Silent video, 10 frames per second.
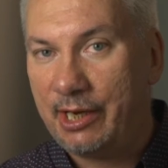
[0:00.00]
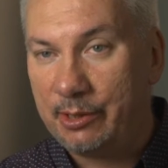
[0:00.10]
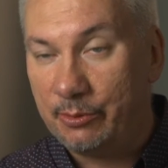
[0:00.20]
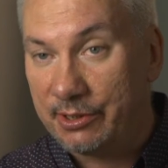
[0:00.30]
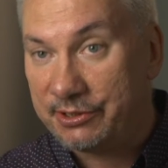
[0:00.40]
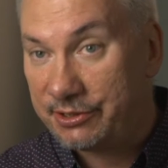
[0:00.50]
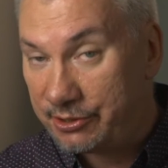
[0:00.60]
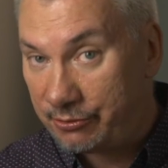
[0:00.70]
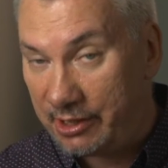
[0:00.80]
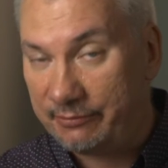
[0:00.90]
I was
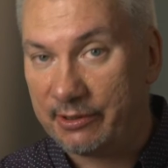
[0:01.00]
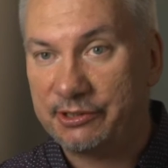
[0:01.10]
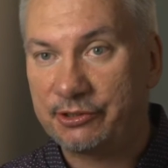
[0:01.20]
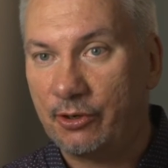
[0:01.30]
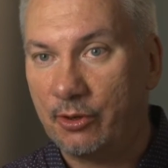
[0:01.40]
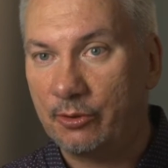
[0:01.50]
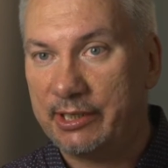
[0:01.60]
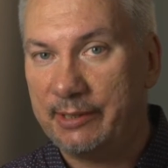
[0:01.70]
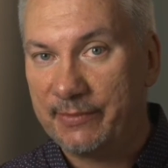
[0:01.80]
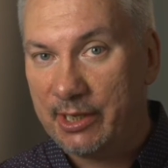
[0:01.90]
trained very
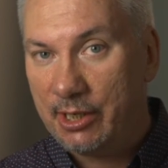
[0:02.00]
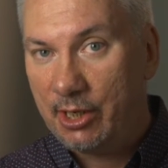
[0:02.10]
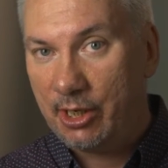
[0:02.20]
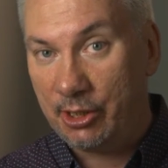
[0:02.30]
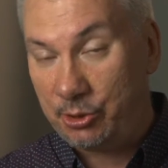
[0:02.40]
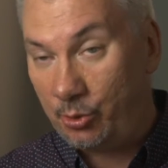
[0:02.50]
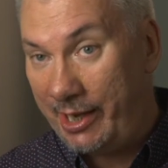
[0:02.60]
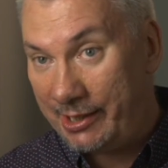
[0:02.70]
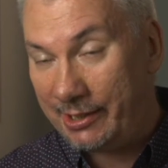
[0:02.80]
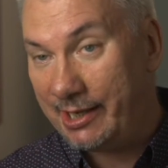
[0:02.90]
strongly to
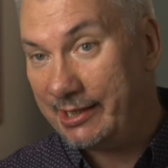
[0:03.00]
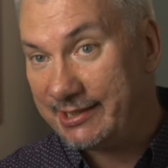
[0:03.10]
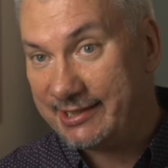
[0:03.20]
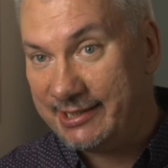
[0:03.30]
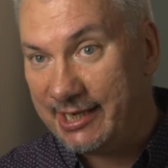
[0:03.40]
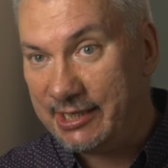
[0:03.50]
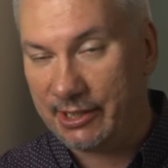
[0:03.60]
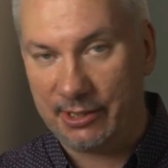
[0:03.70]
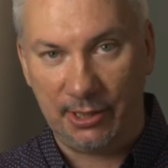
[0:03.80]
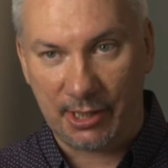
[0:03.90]
analyze
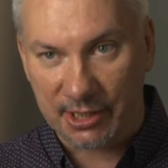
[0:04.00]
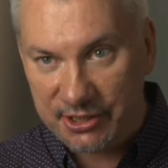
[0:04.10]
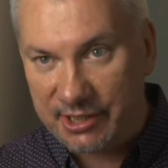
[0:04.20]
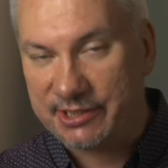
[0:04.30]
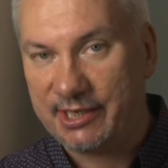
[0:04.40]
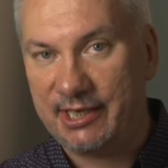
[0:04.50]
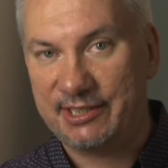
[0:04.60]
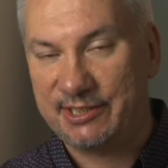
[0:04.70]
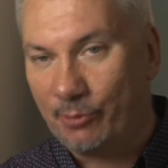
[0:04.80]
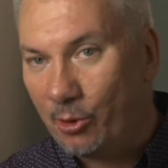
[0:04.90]
data, large data
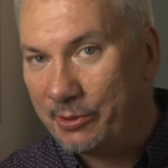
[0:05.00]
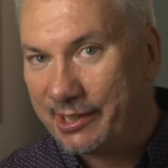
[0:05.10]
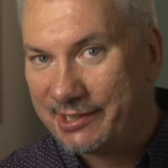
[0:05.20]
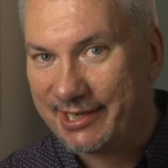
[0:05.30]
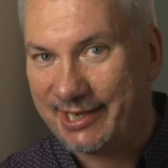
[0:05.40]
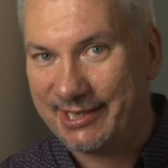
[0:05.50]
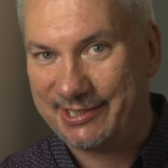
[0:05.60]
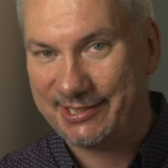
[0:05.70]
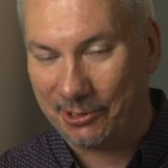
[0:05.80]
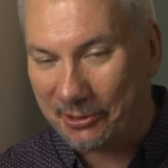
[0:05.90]
sets, small data
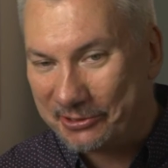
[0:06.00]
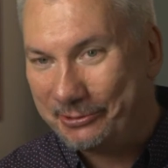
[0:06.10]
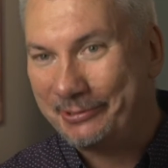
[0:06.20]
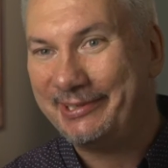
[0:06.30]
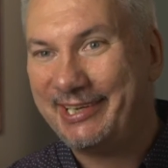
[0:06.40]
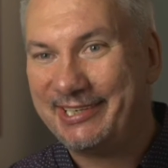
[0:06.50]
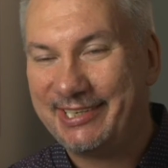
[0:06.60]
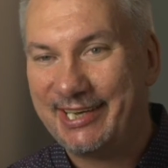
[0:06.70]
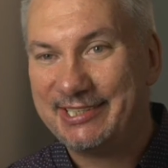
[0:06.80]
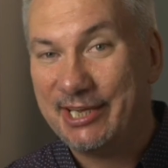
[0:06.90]
sets, longitudinal data
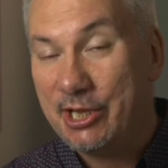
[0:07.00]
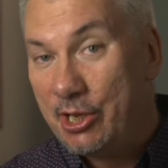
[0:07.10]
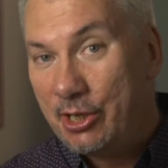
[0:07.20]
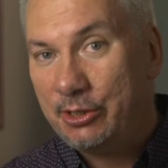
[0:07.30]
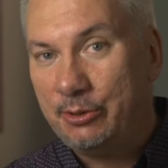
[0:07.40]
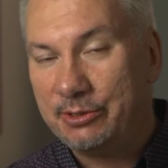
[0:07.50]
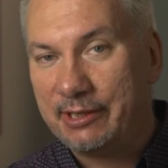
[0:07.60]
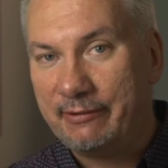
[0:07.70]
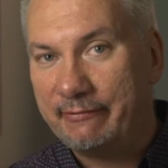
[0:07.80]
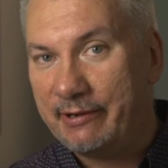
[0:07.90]
sets,
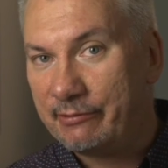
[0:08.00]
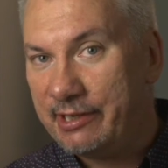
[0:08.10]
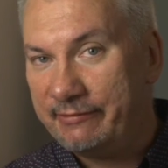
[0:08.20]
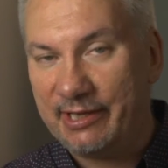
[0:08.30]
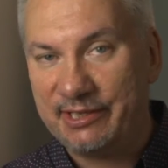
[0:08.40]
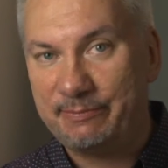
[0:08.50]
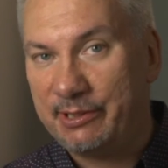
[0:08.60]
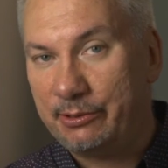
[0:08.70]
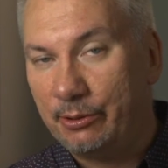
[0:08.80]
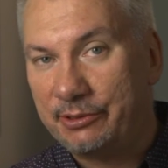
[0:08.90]
using very advanced
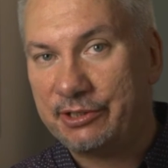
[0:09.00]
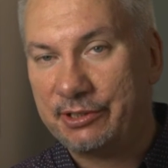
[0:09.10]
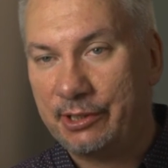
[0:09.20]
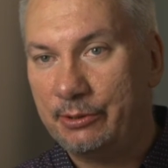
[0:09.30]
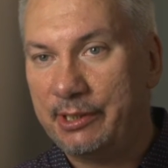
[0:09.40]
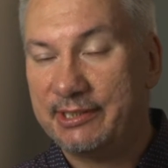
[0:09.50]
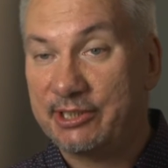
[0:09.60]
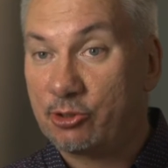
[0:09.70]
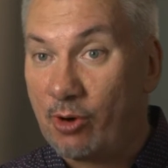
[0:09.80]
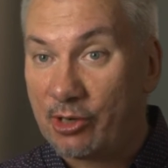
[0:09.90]
methodologies, including
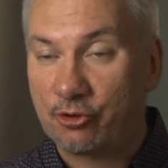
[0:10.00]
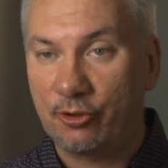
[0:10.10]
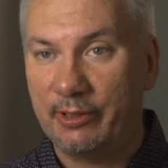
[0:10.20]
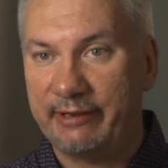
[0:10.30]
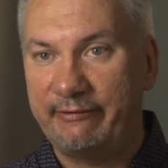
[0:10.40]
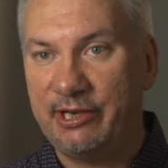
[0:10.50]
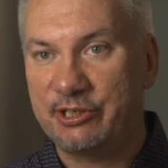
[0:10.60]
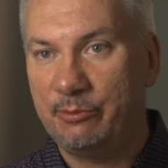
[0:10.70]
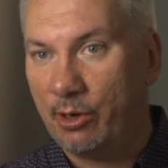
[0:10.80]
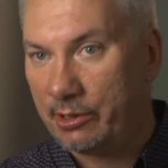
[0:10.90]
structural
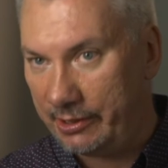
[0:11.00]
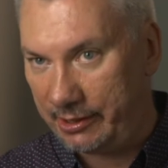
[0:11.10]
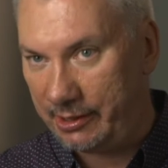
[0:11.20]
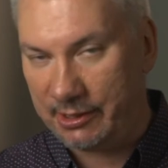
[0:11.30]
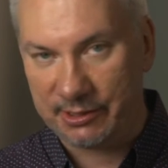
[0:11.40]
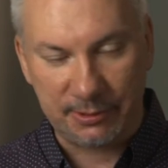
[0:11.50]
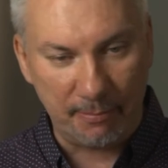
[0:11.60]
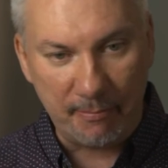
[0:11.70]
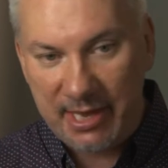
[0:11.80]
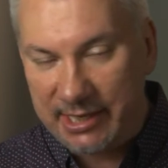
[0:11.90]
equation modeling and its
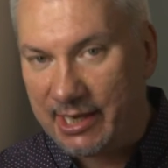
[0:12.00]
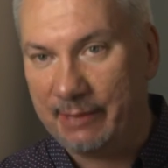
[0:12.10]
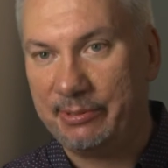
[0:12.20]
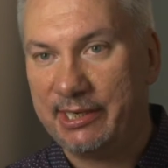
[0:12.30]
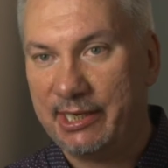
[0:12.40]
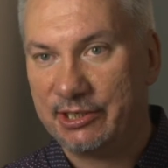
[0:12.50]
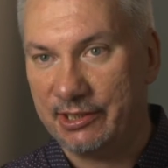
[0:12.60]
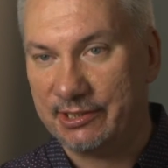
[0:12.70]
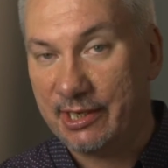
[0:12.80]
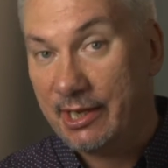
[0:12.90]
many
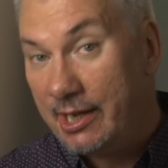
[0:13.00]
applications.